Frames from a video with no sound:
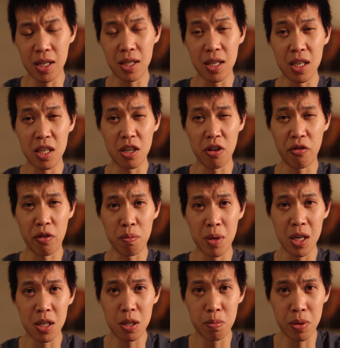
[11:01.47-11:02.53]
it's easier for me
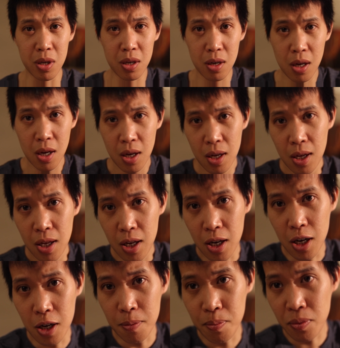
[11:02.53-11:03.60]
to spin.
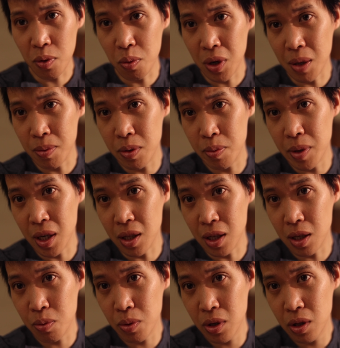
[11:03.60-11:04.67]
When I'm spinning
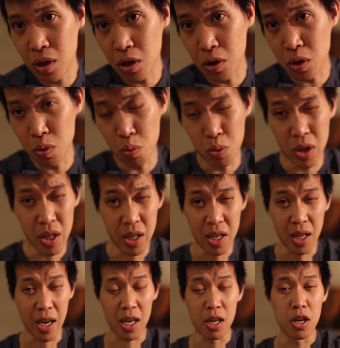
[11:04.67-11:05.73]
this one, there's really
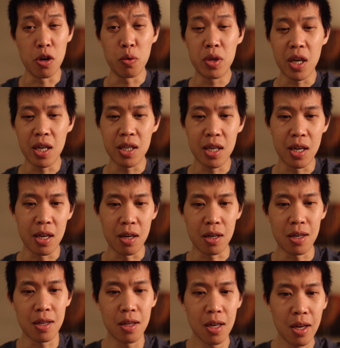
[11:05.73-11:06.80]
like no tension at
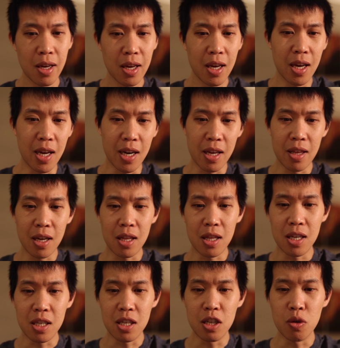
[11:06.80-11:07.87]
all. And I think
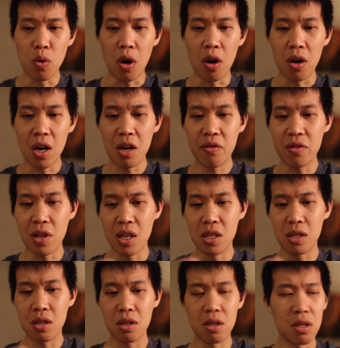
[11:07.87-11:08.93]
these new RF
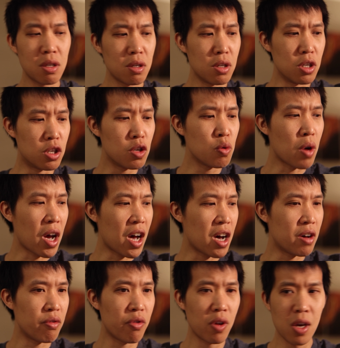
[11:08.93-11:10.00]
lenses do
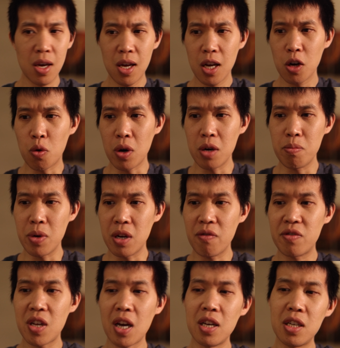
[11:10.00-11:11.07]
have quite a bit of
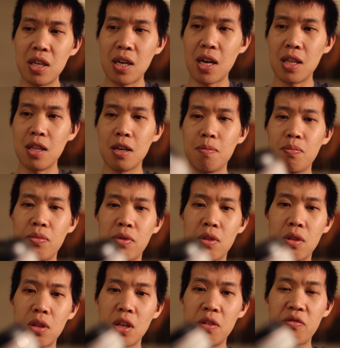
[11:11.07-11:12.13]
tension on them.
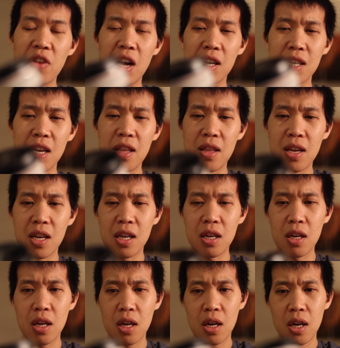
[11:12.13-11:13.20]
In fact, I think
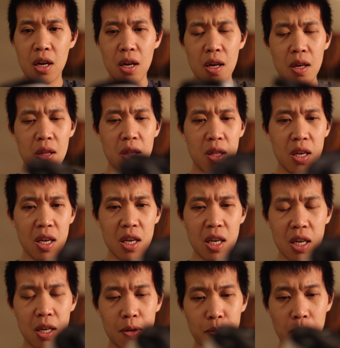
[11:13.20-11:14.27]
the